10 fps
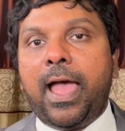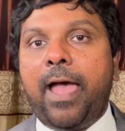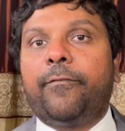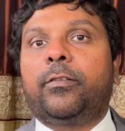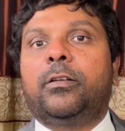
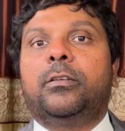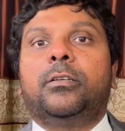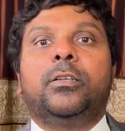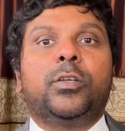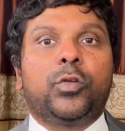after
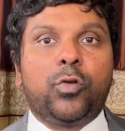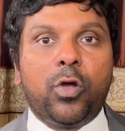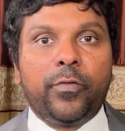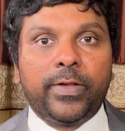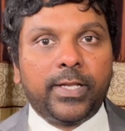
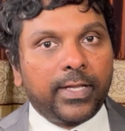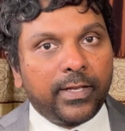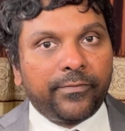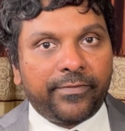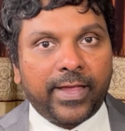COVID
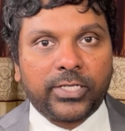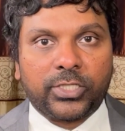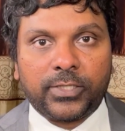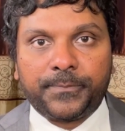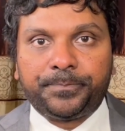
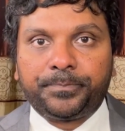infection.